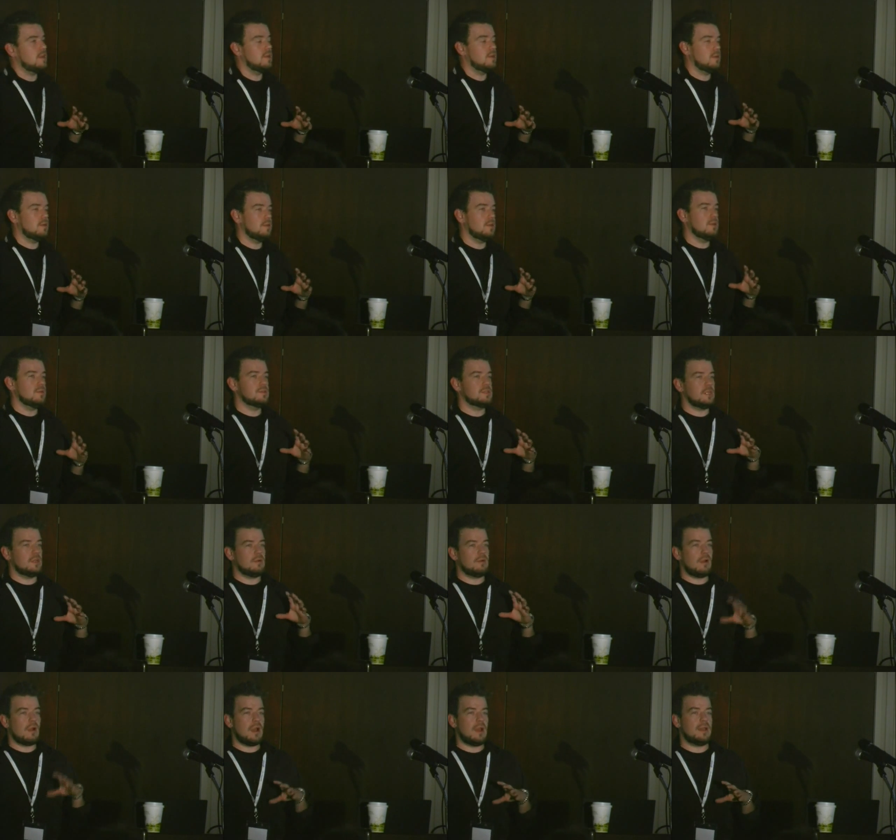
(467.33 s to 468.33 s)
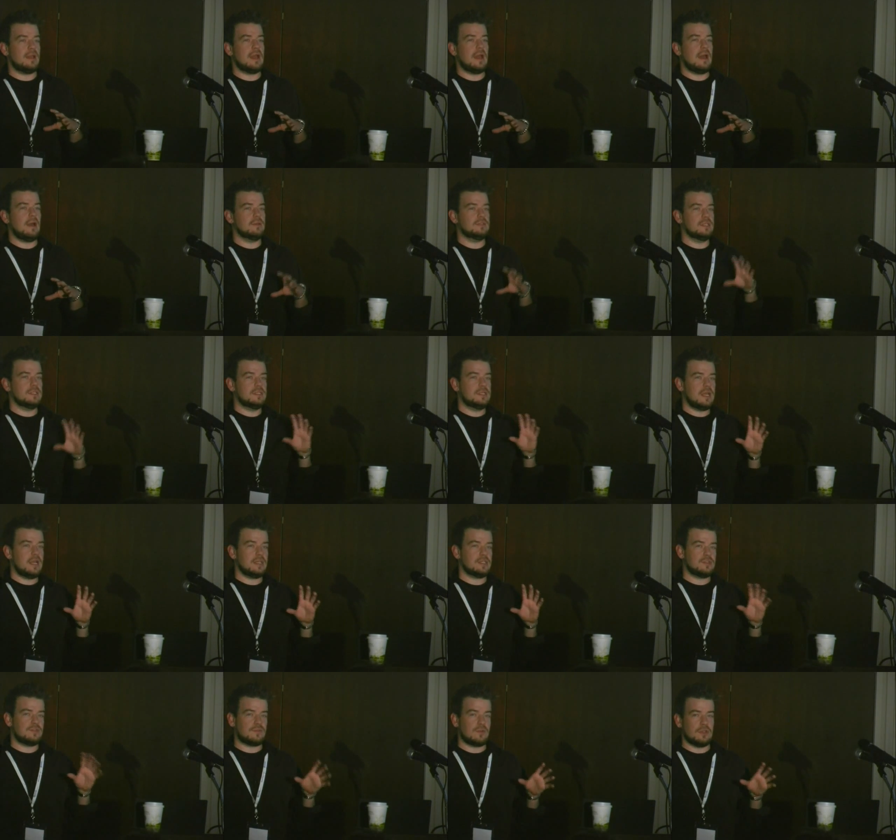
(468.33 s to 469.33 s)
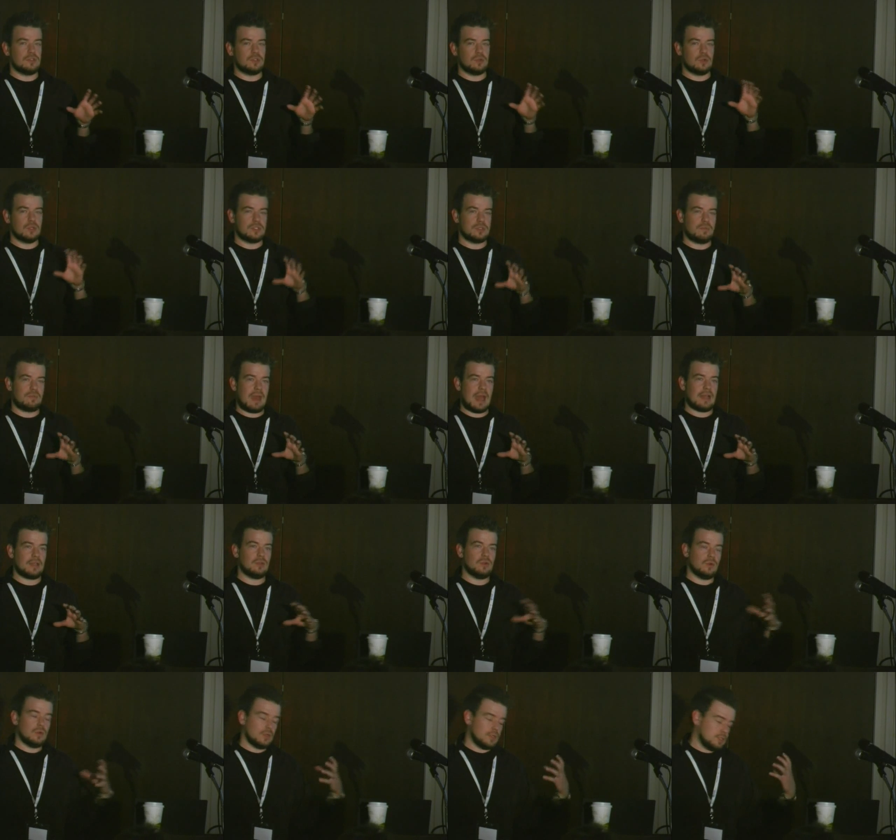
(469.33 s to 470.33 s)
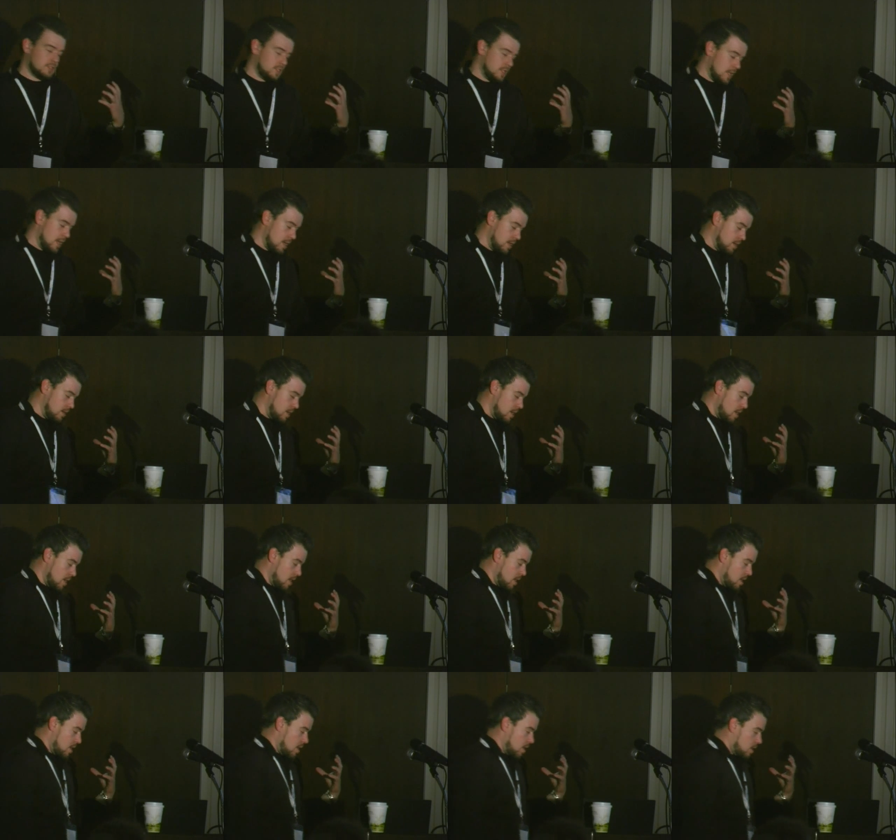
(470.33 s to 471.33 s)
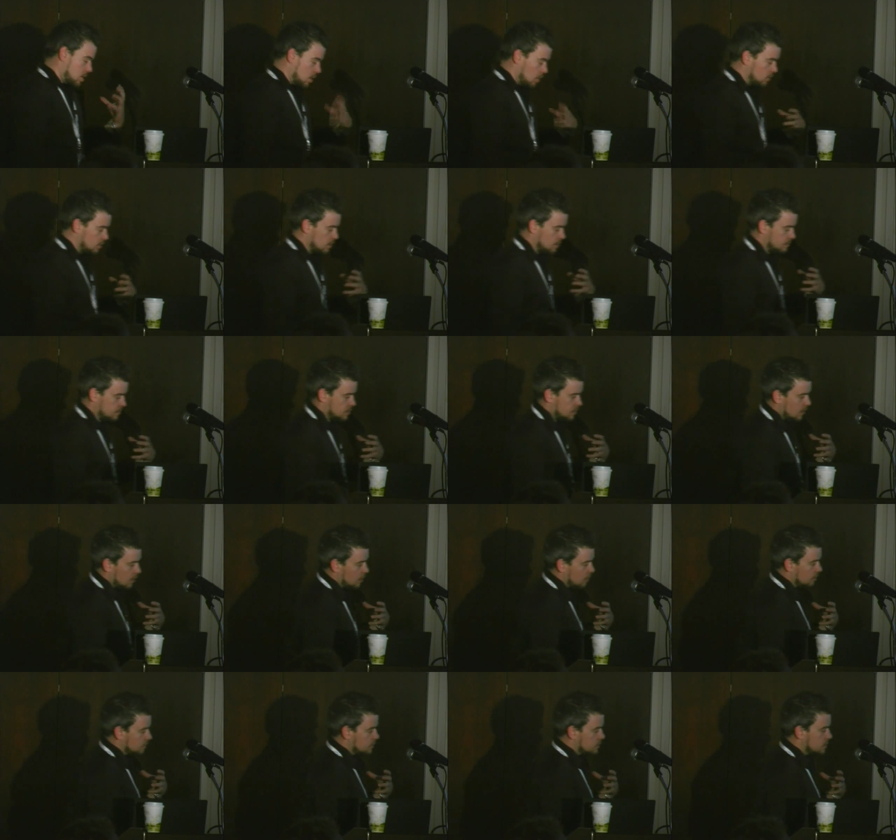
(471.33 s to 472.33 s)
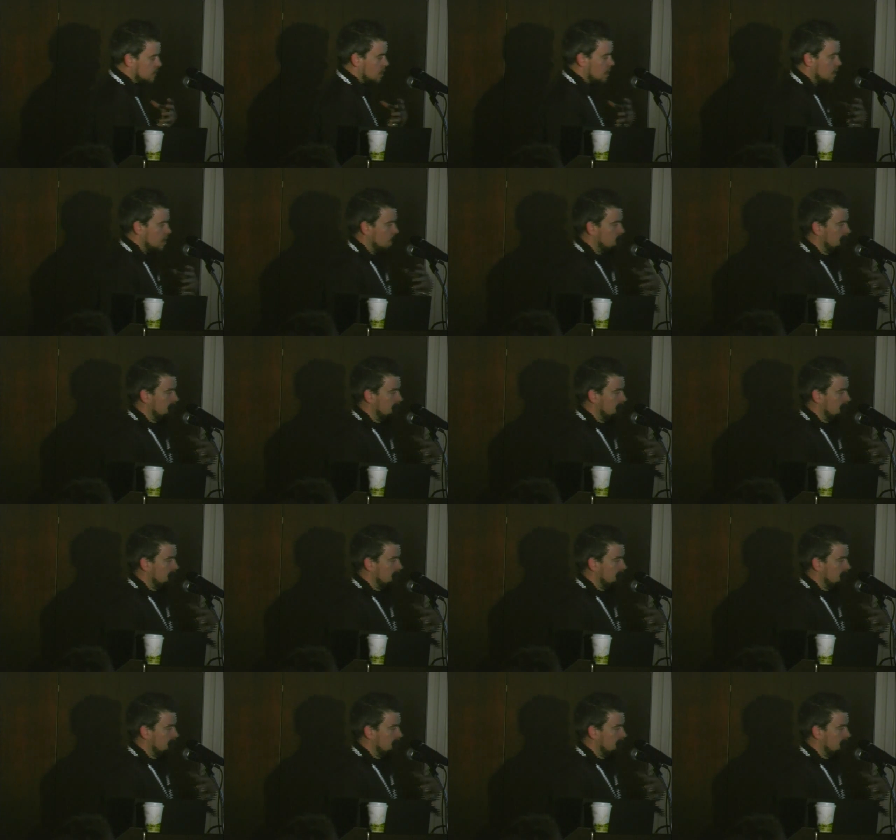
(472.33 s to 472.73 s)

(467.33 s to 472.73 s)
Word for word: that you're using right now to test front doors and back doors and code themselves,